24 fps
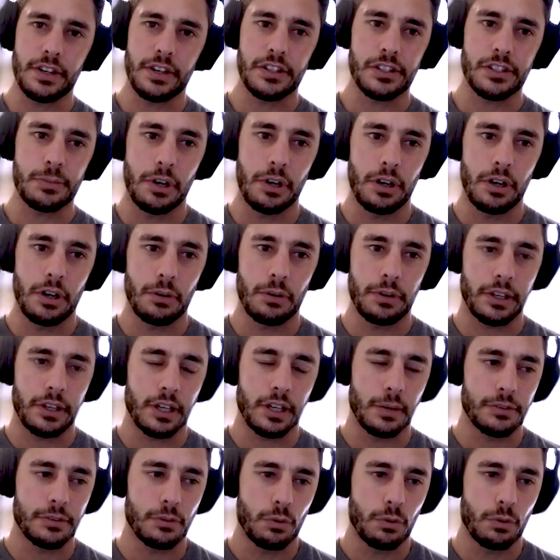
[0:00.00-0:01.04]
is very small when
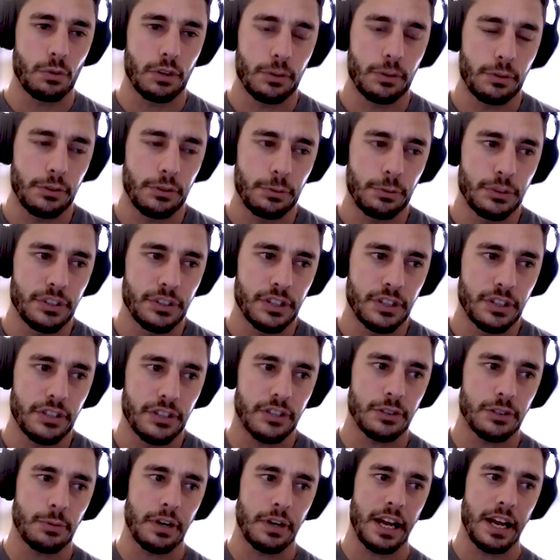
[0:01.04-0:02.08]
it comes to working with
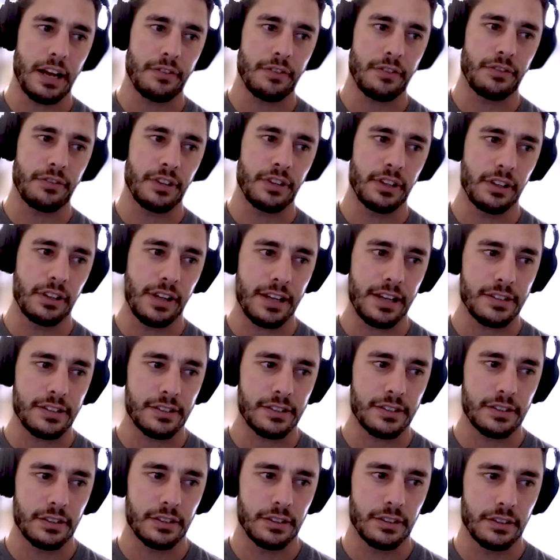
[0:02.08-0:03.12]
musicians, but I have in the
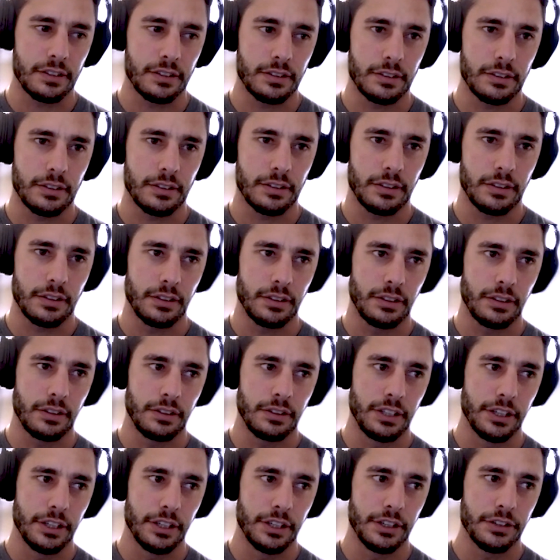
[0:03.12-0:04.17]
last
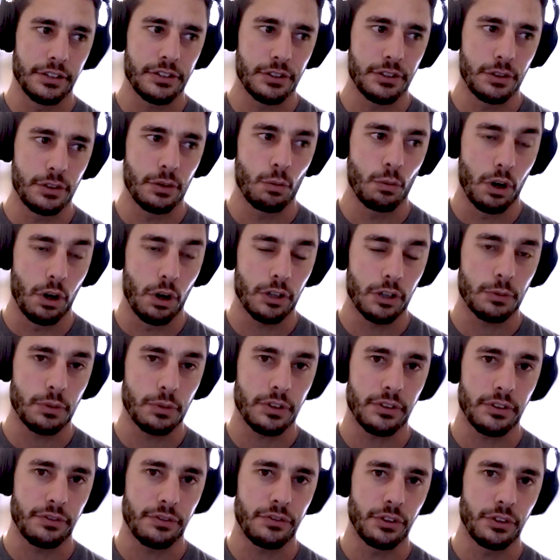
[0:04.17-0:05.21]
year or two worked
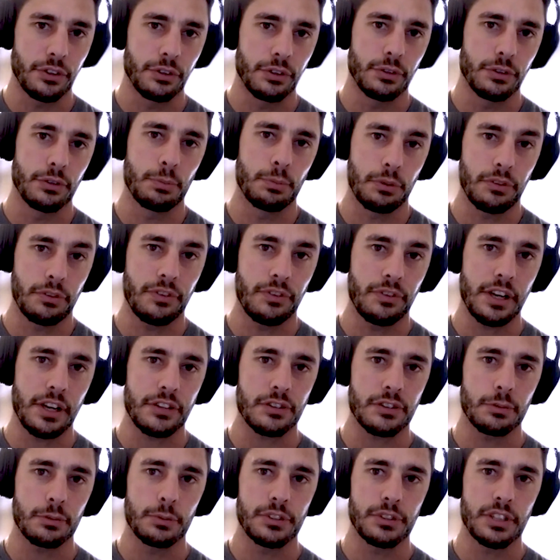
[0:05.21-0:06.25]
with a few
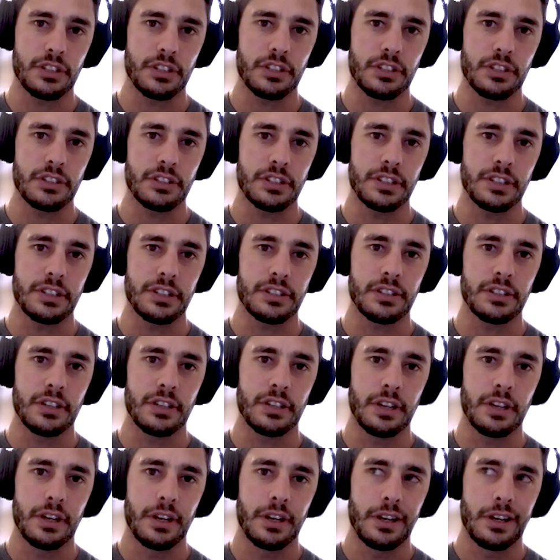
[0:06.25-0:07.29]
professional musicians, and
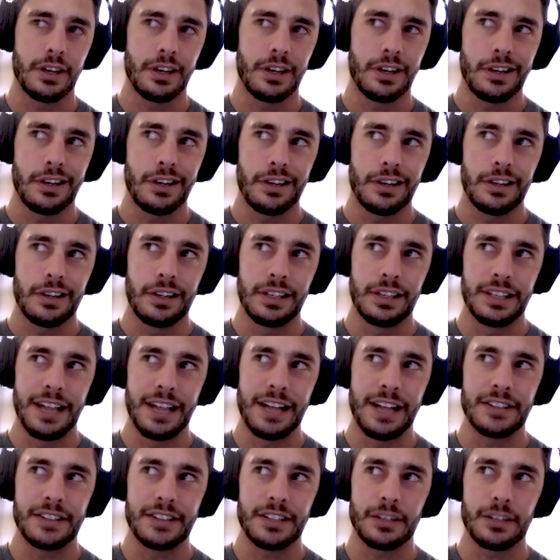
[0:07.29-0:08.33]
it
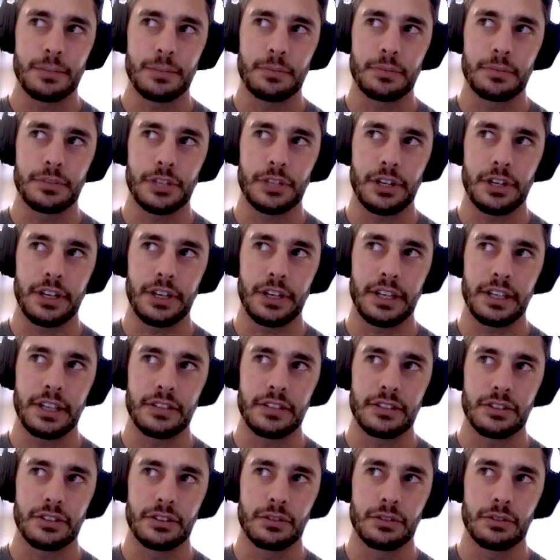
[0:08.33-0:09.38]
ends up turning
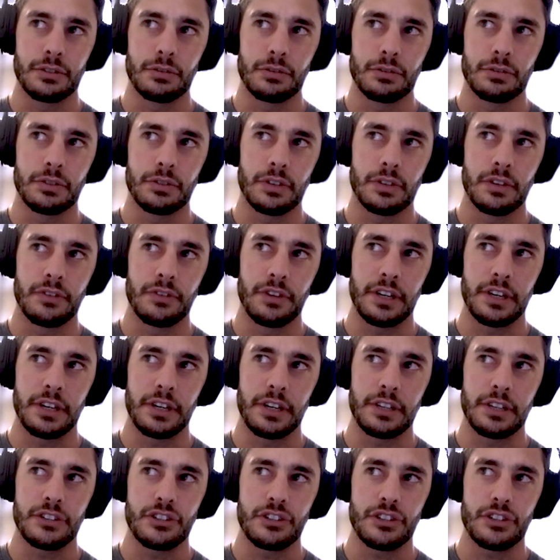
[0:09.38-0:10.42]
into a
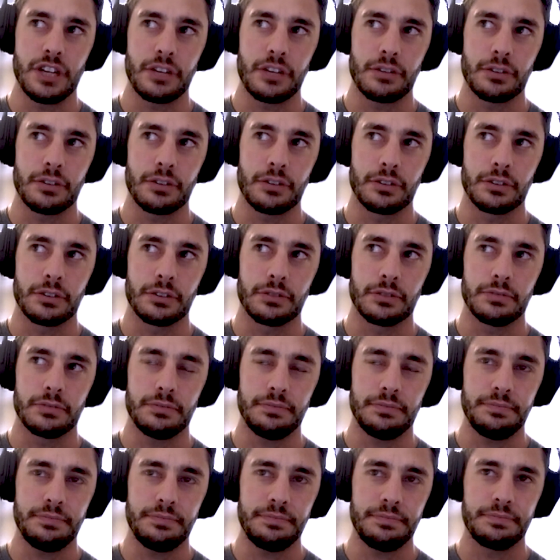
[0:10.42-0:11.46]
very general
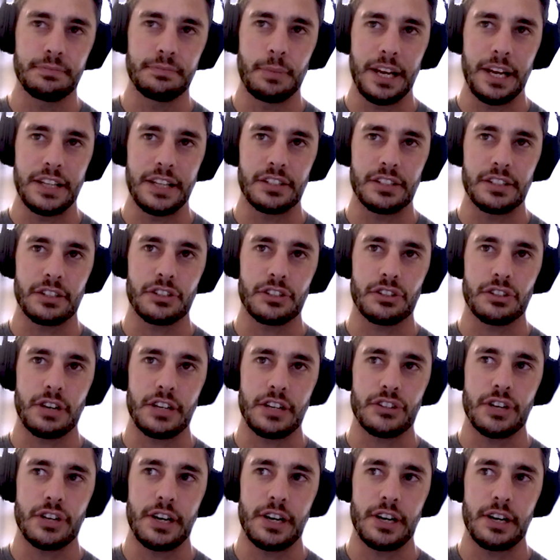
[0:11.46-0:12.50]
basic
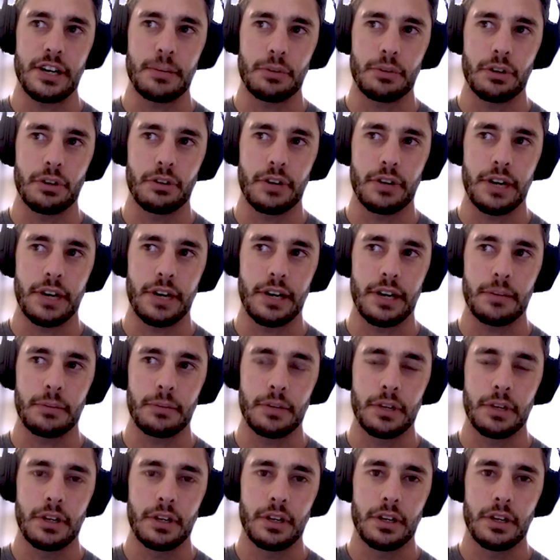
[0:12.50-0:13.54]
strength training
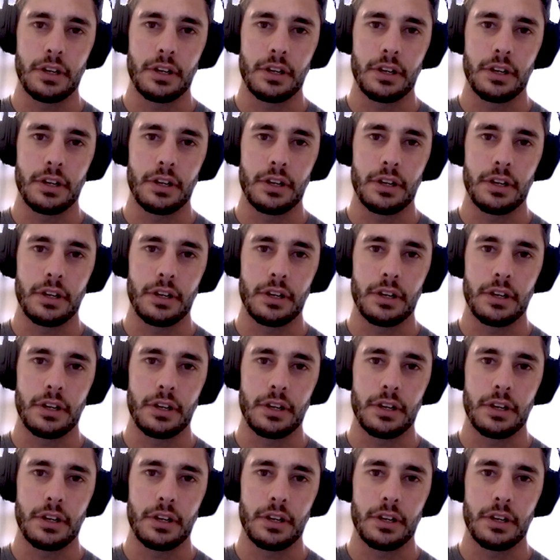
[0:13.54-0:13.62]
program,